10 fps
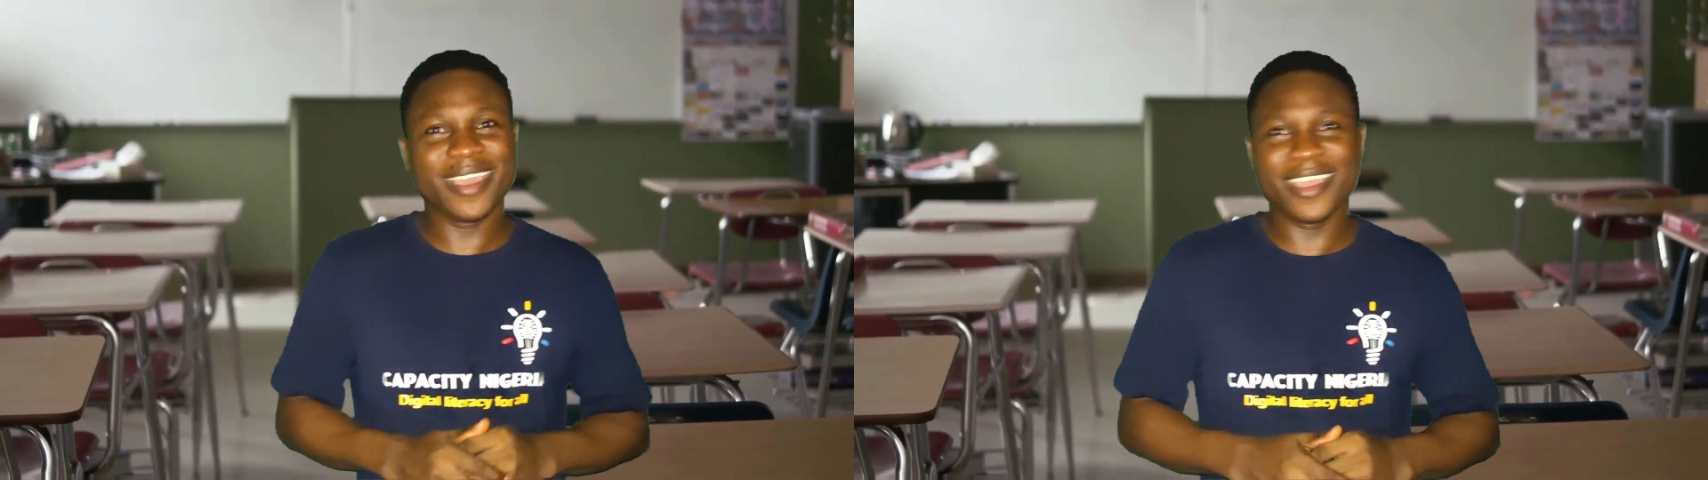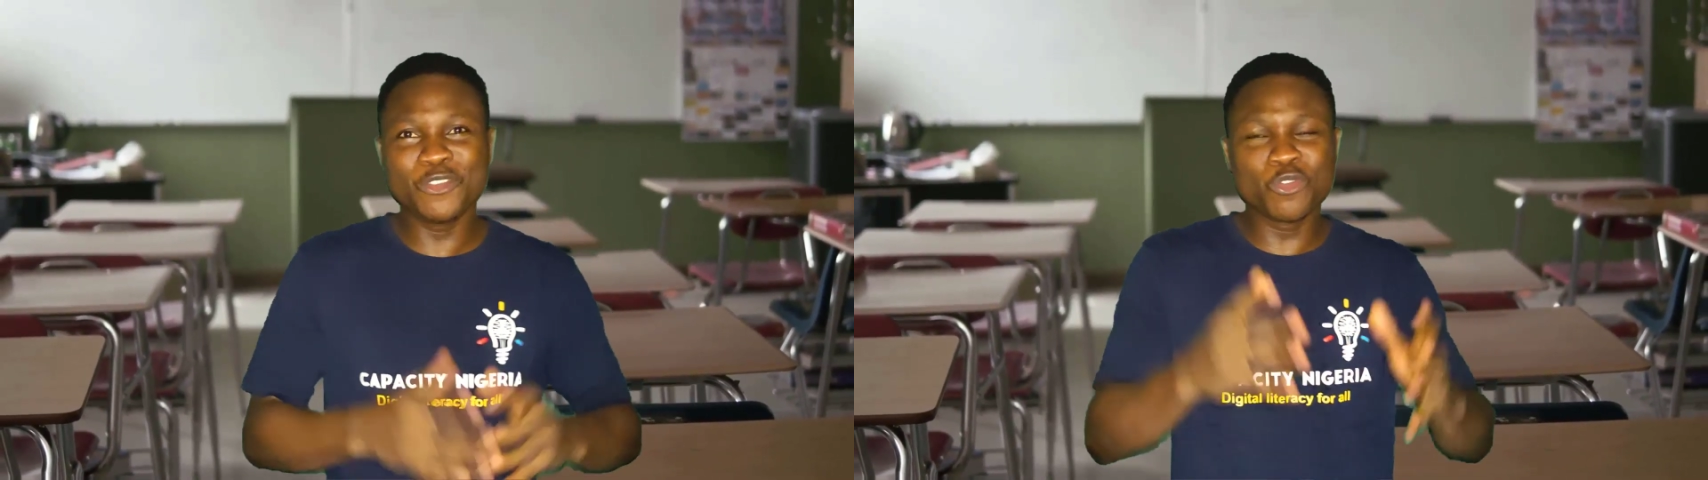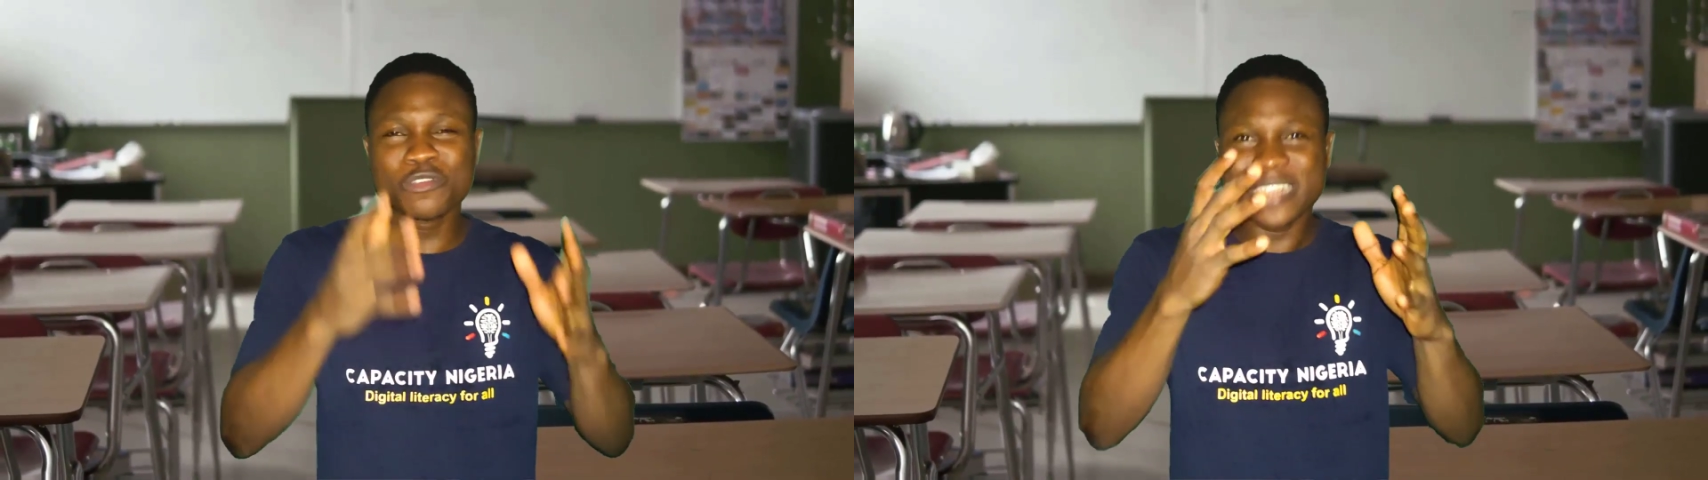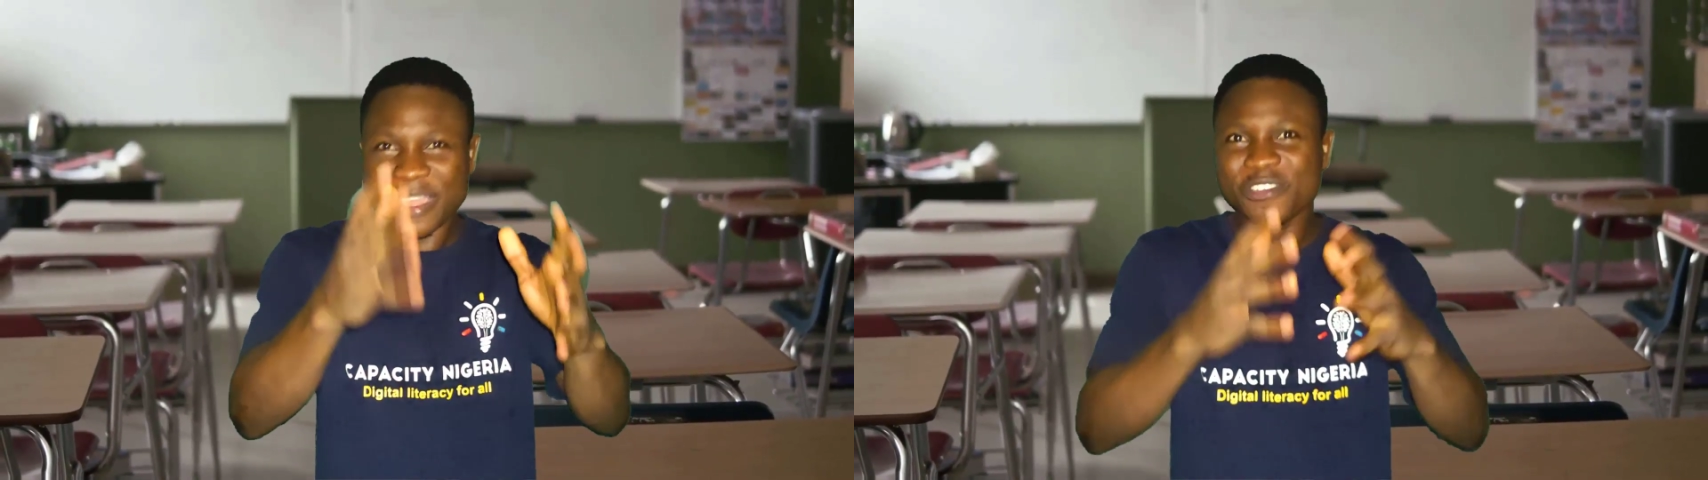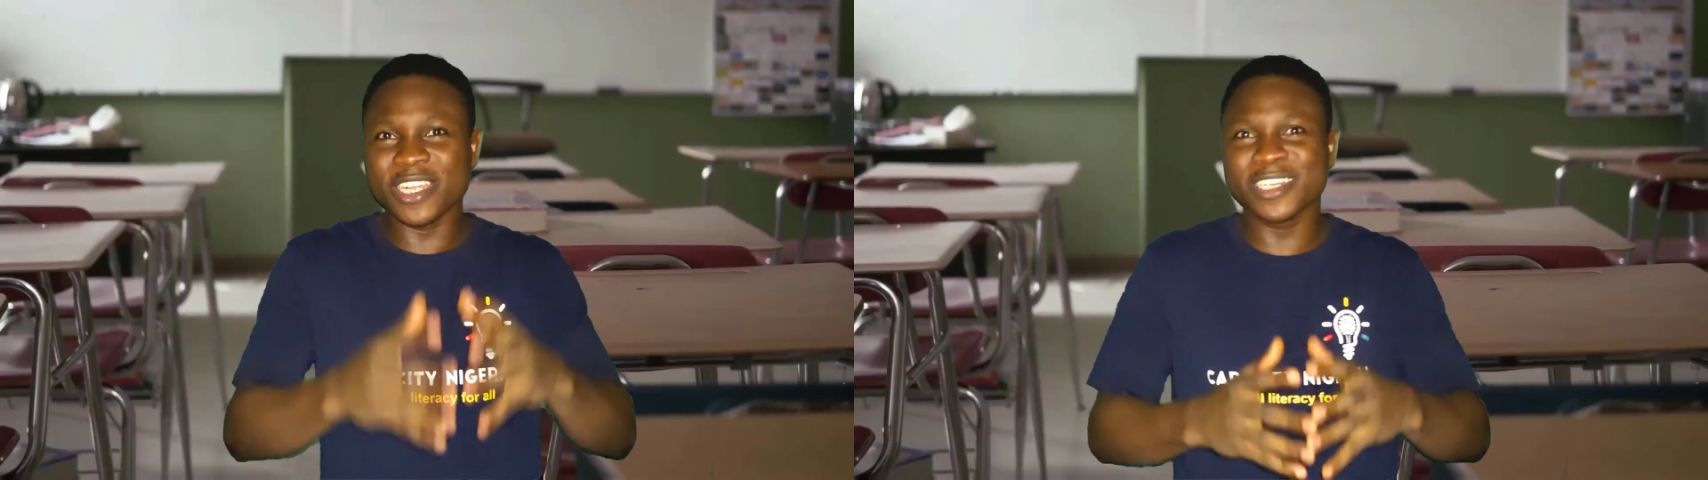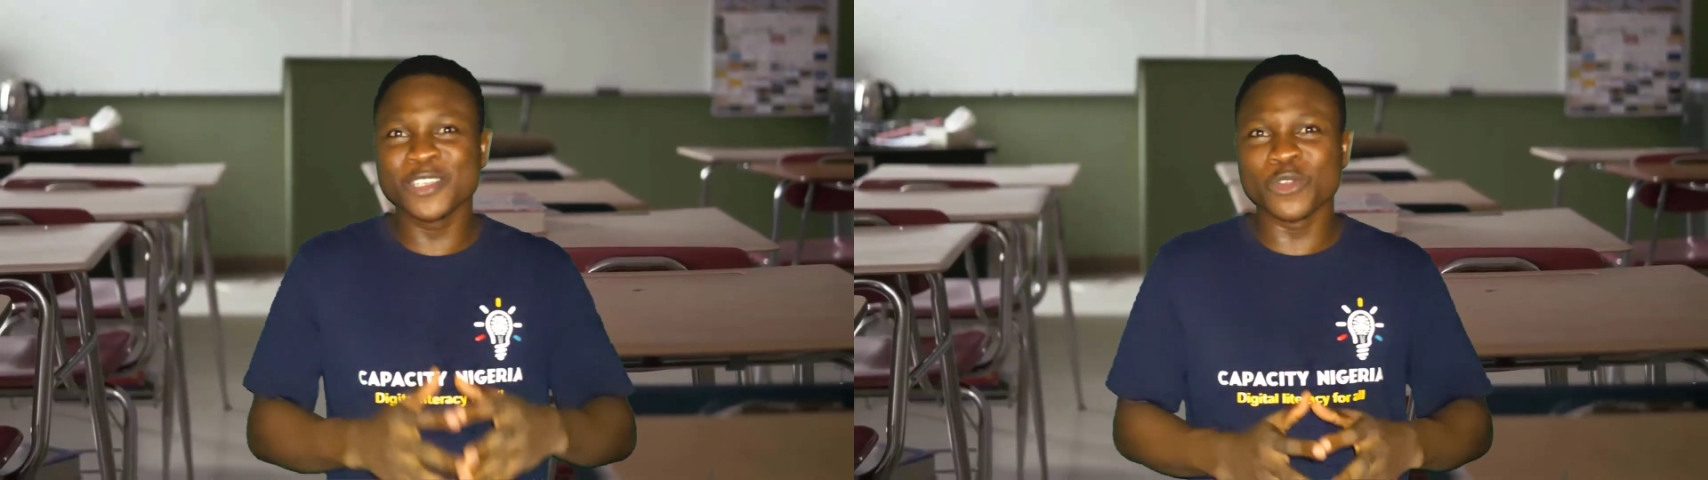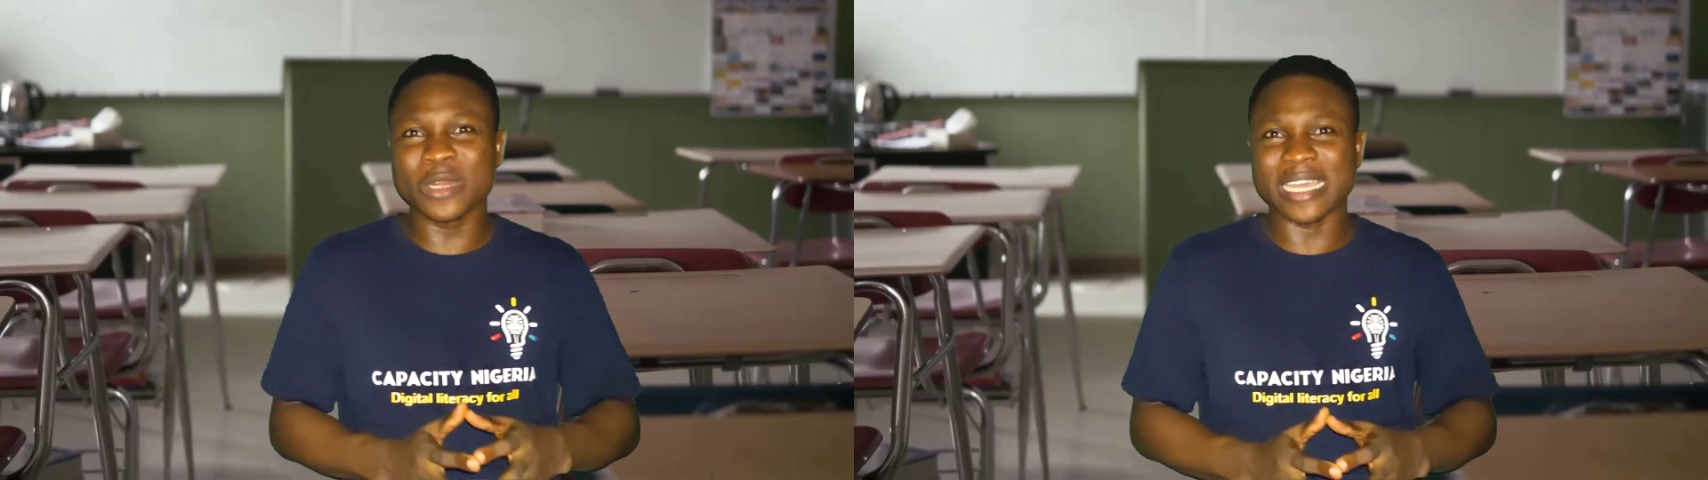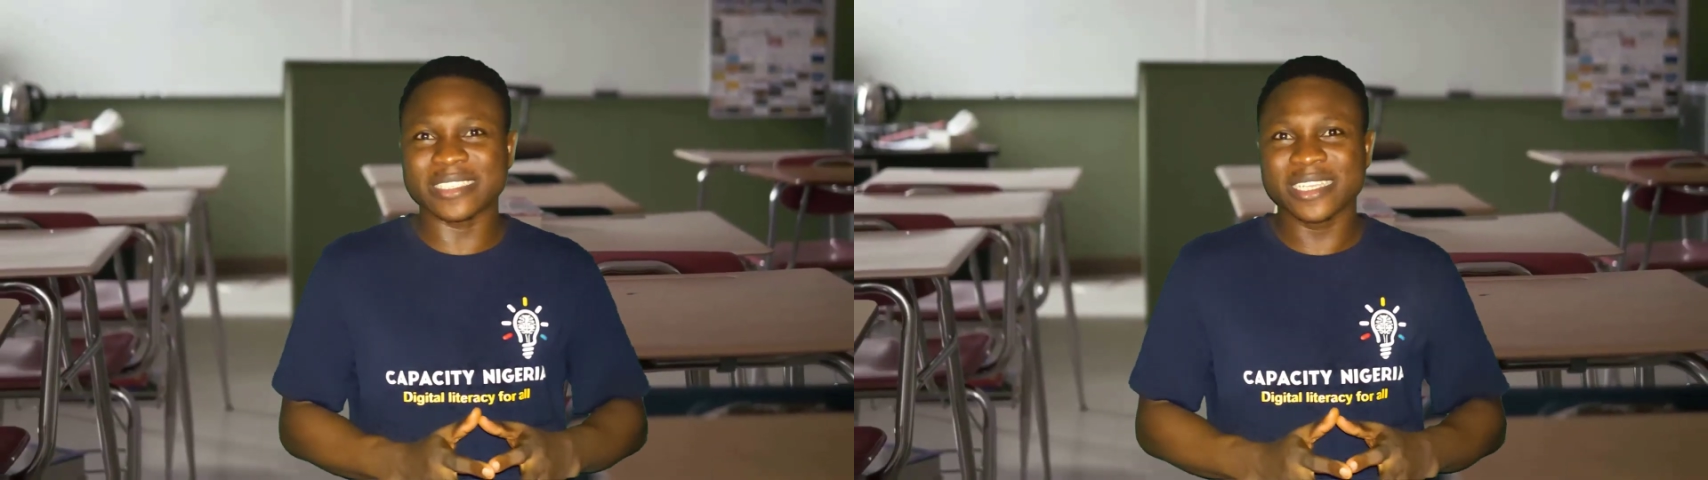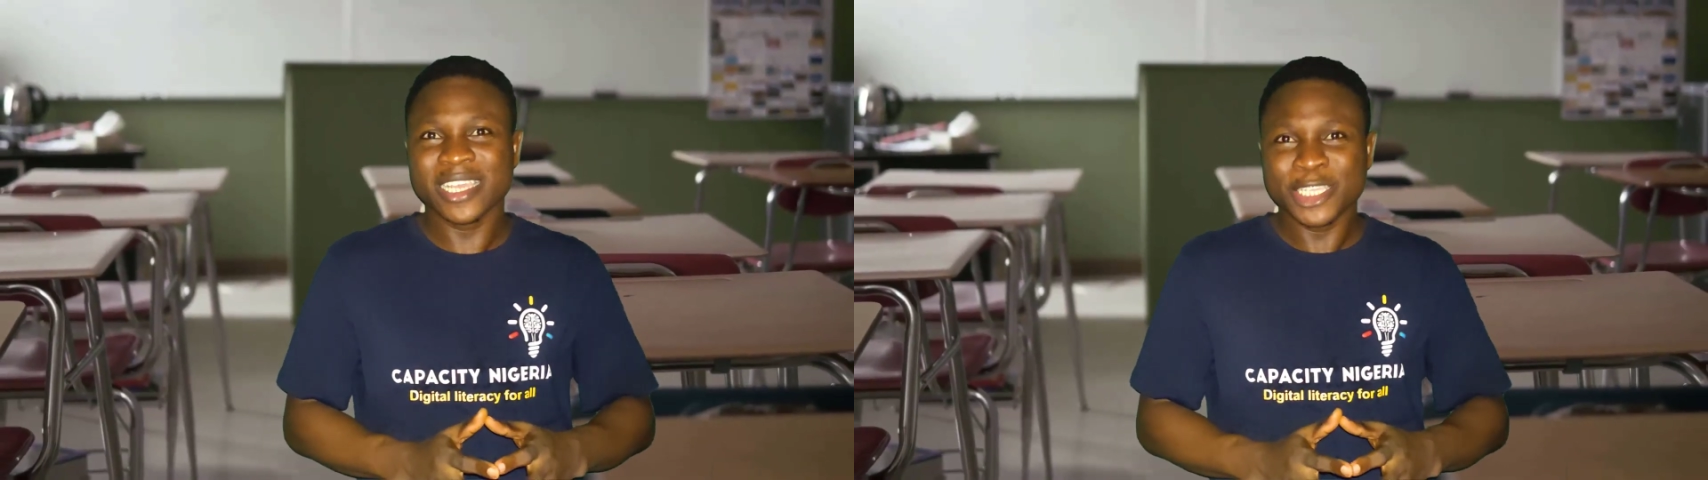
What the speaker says: you definitely know that